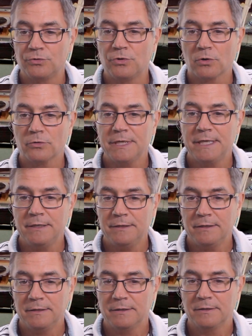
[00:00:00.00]

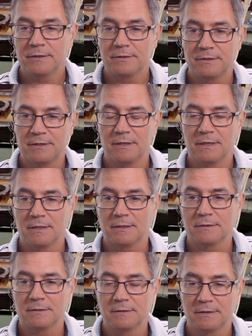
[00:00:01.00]
During
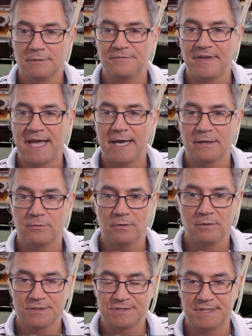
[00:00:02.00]
the
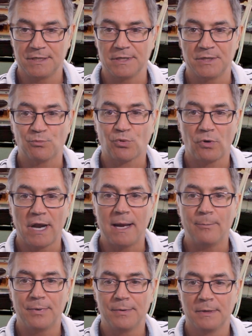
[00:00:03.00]
van ceiling
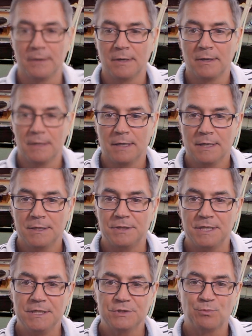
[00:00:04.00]
prep,
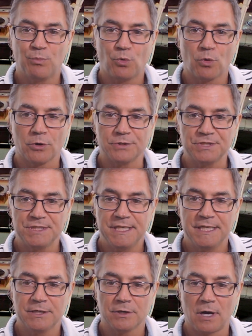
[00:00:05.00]
these boards
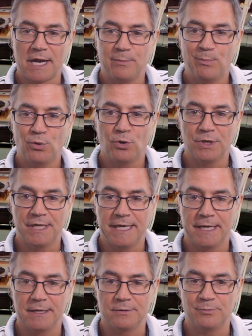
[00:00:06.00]
here I put
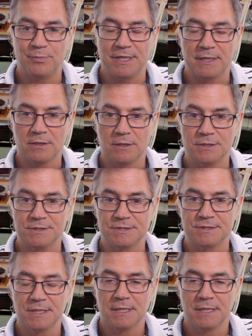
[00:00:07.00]
in because